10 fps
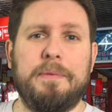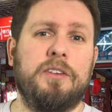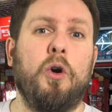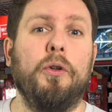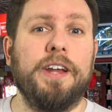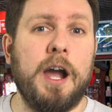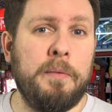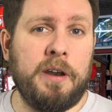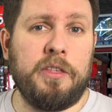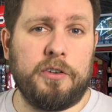and told to come
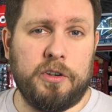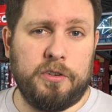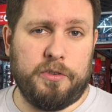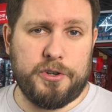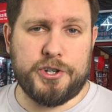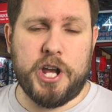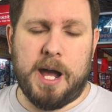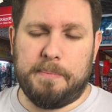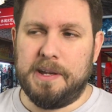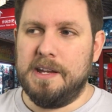into their
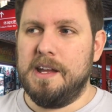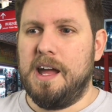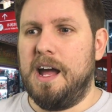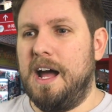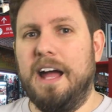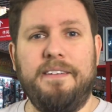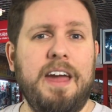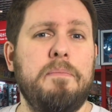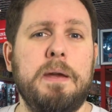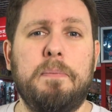shop. I've
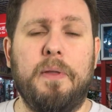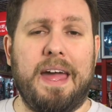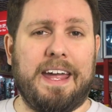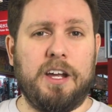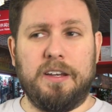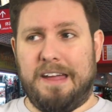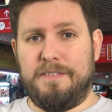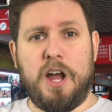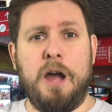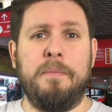had people that
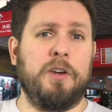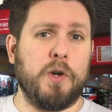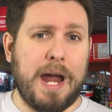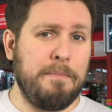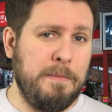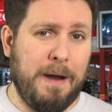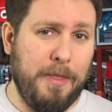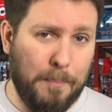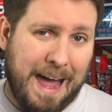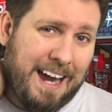have come and grabbed me by
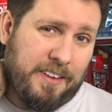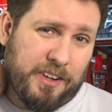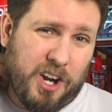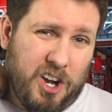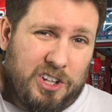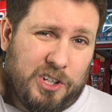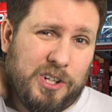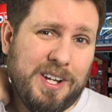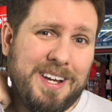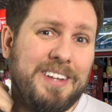the back of the collar
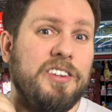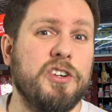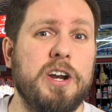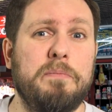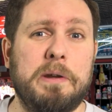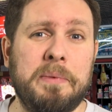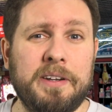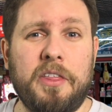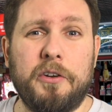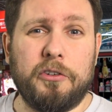to try to bring me
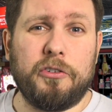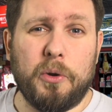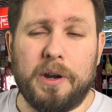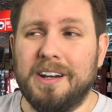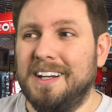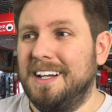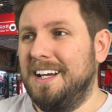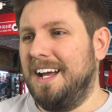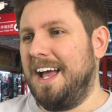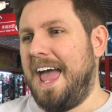into their store.
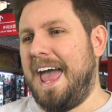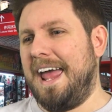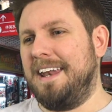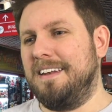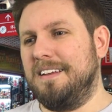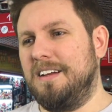And